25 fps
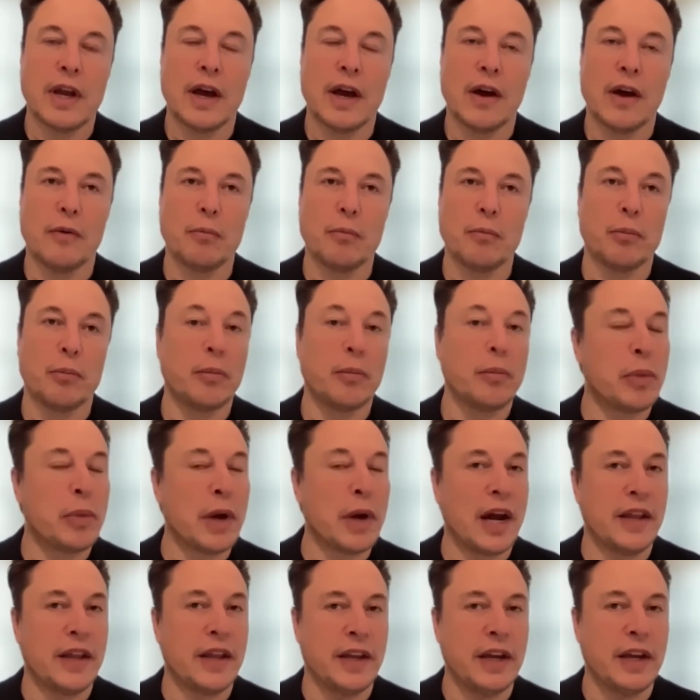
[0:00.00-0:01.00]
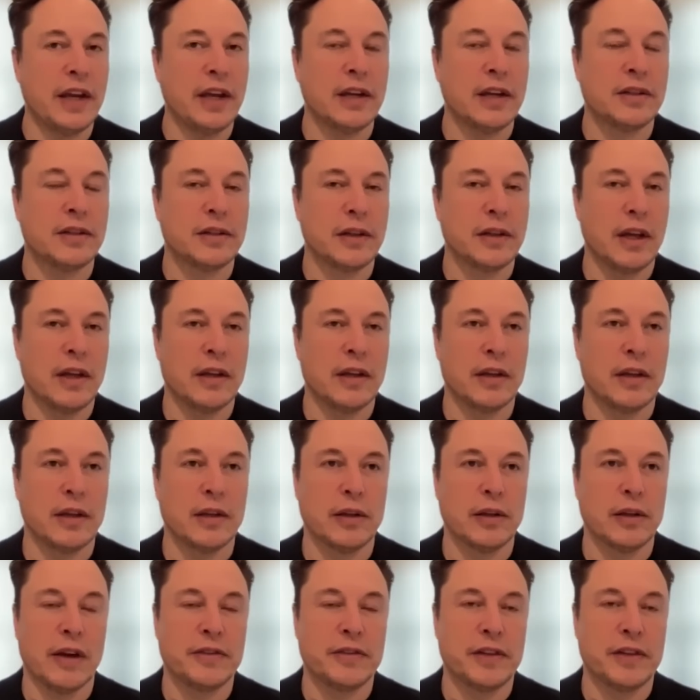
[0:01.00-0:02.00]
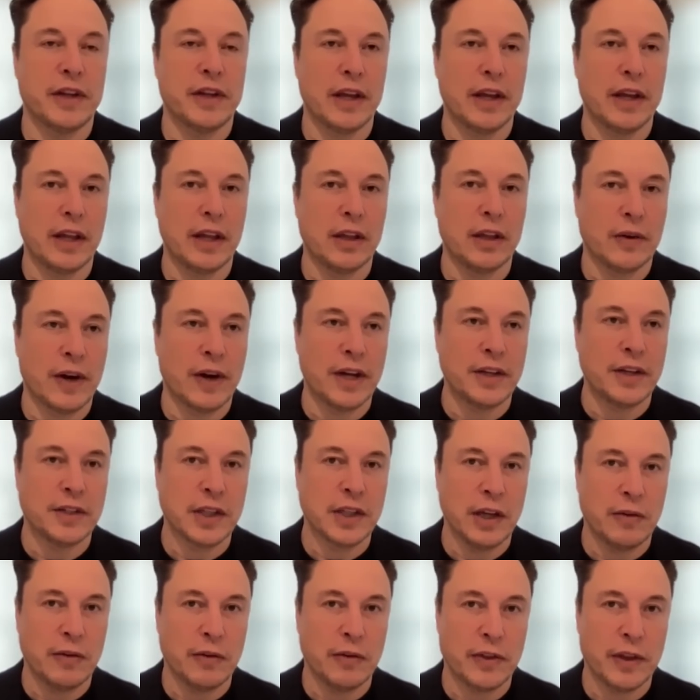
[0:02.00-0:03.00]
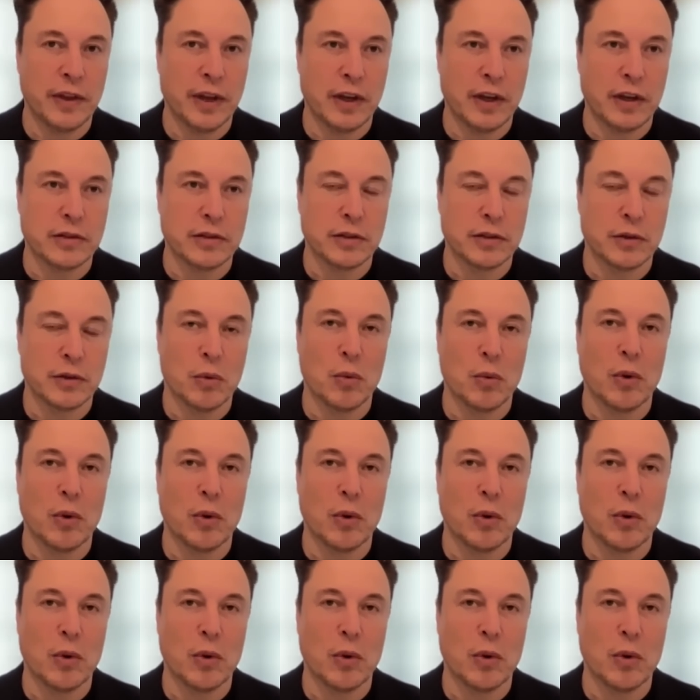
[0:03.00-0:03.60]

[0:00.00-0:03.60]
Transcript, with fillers: Now, but I think it is, you have to say, like, in the grand scheme of things,